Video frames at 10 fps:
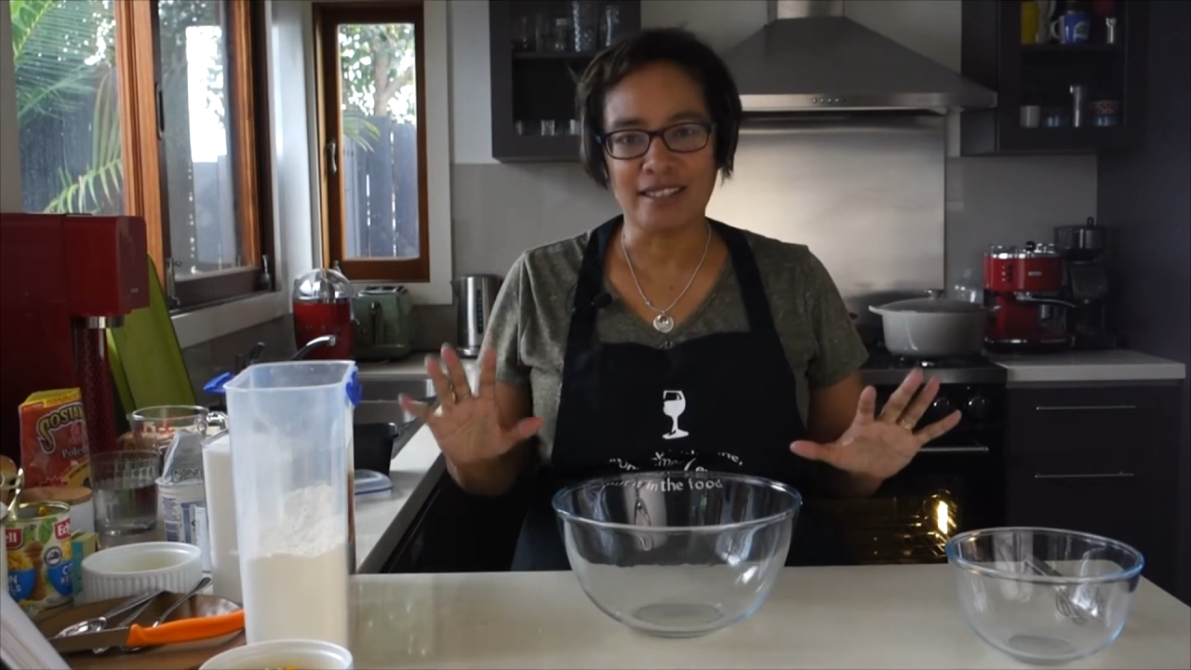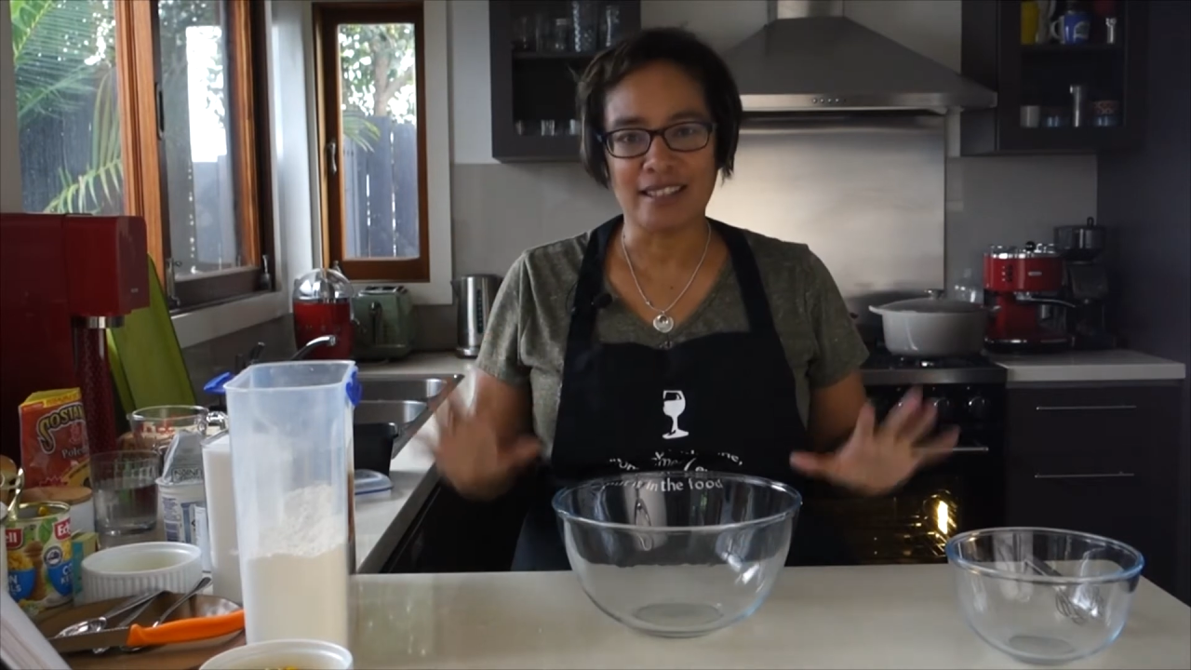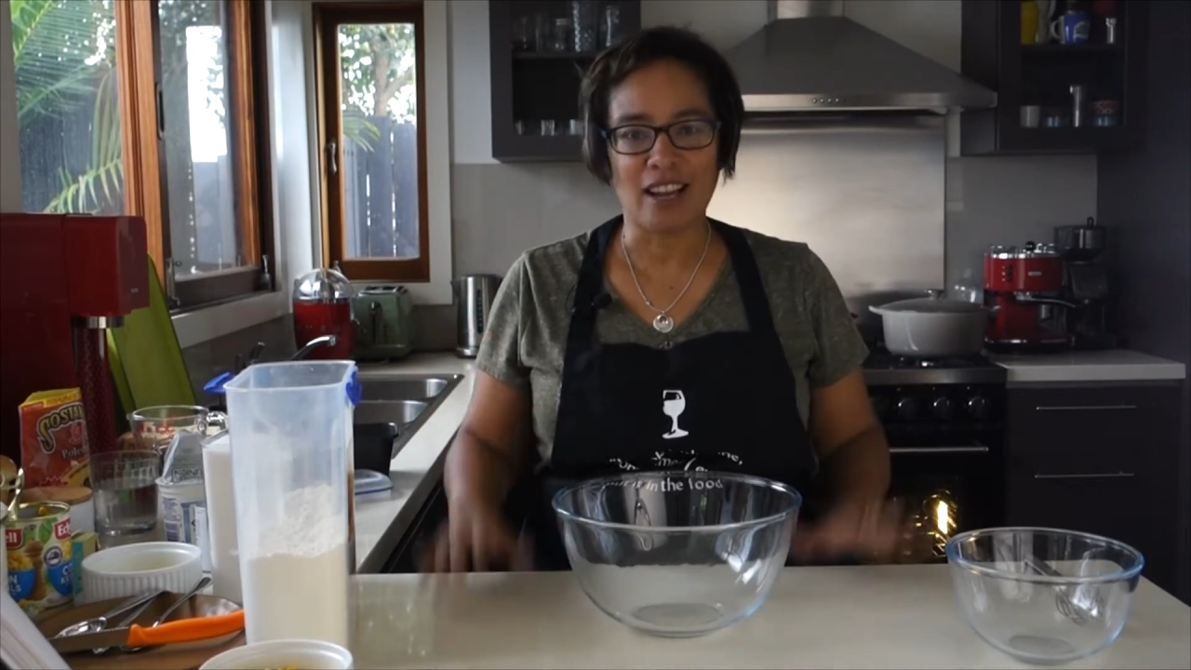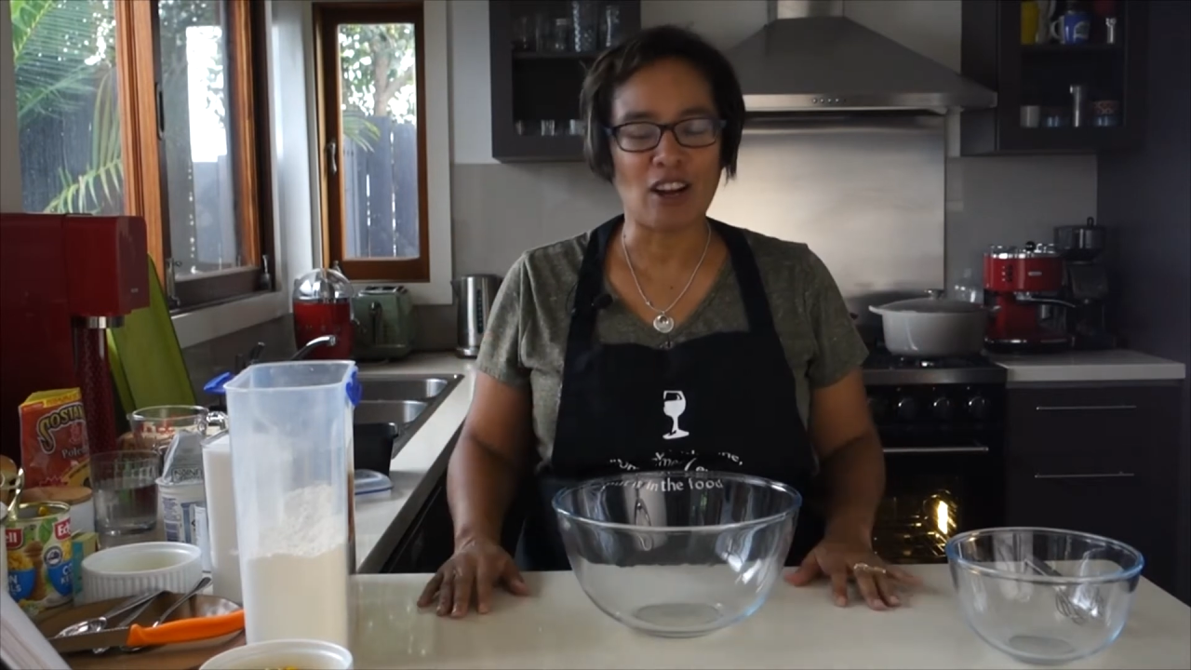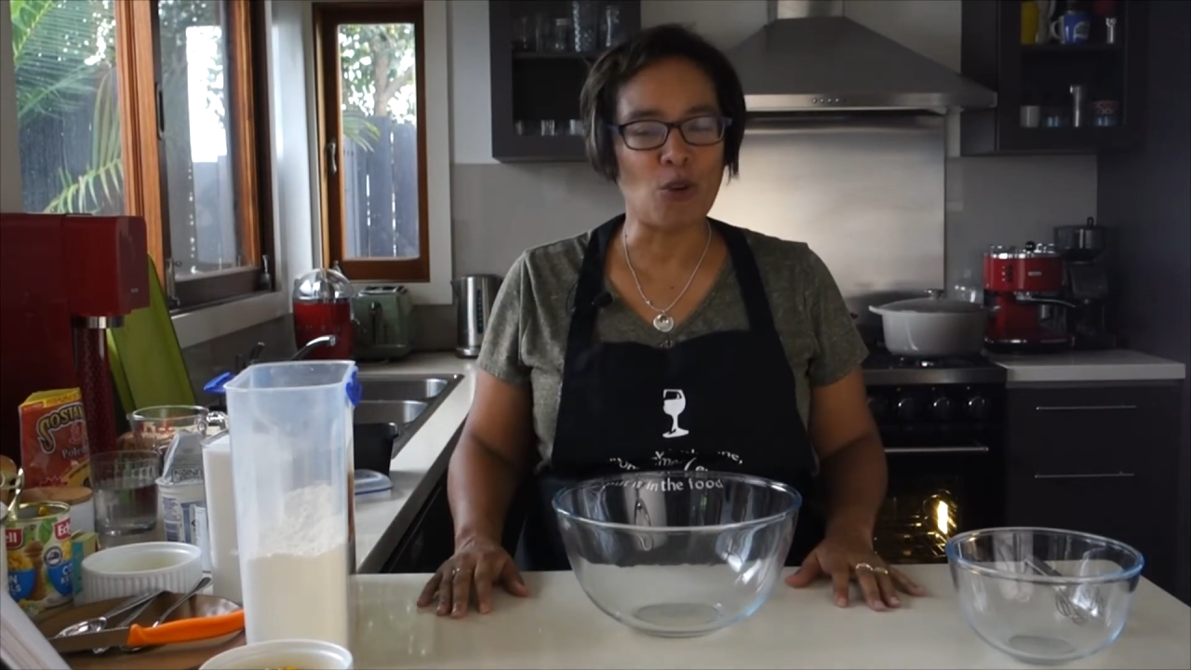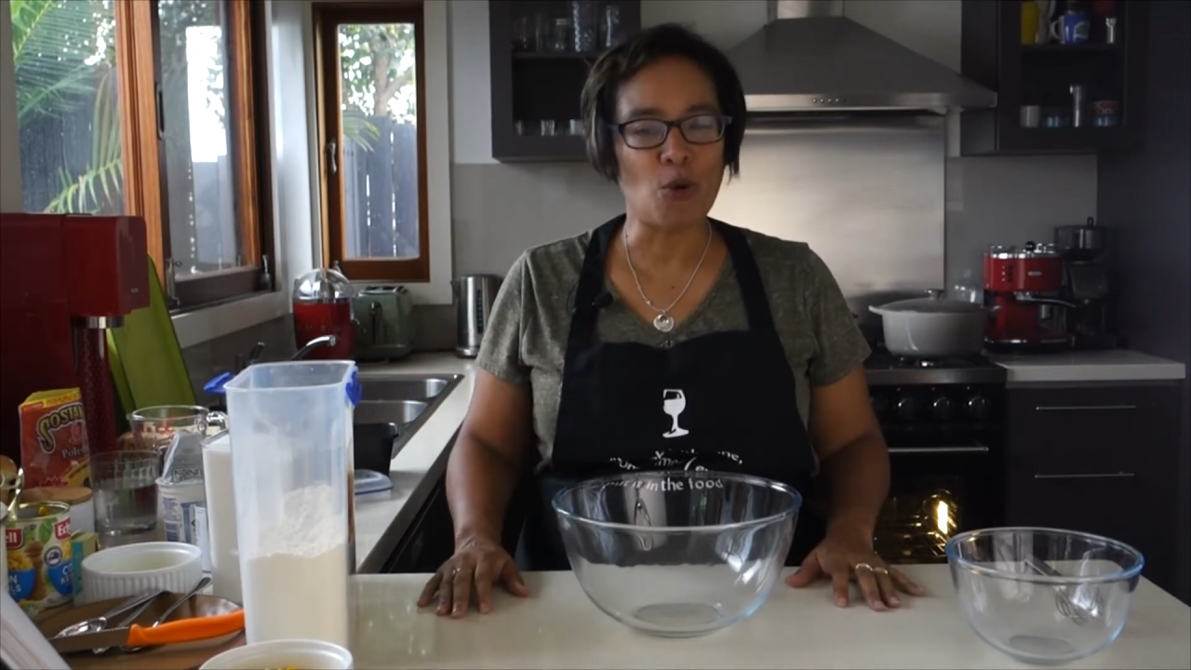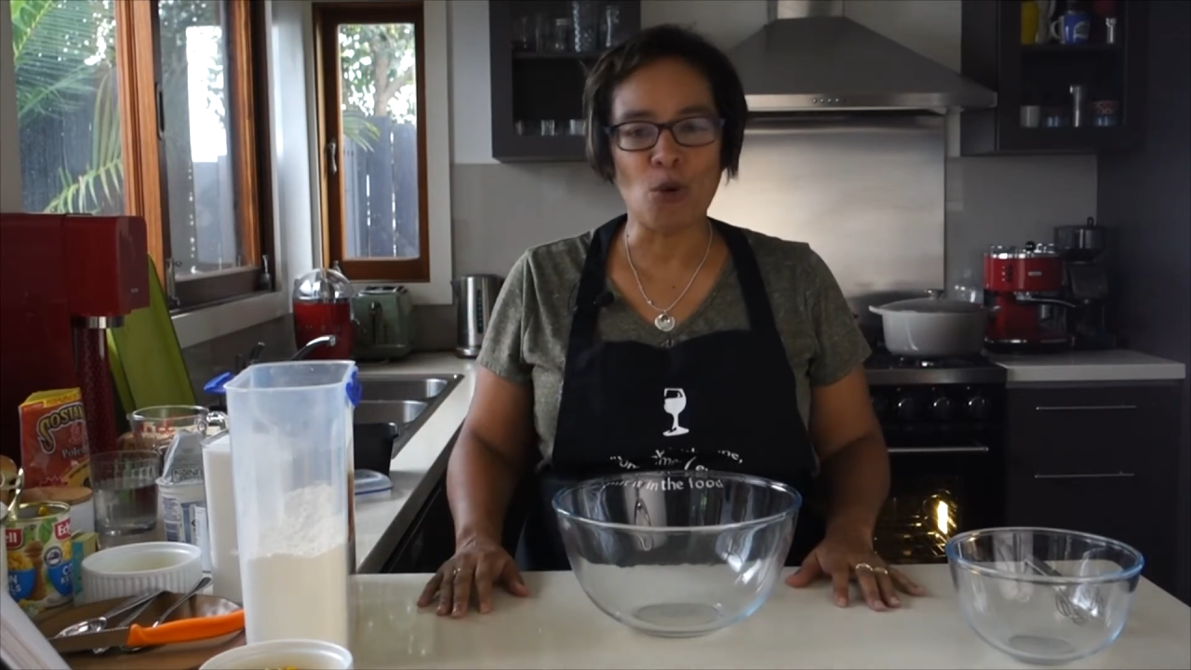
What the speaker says: All my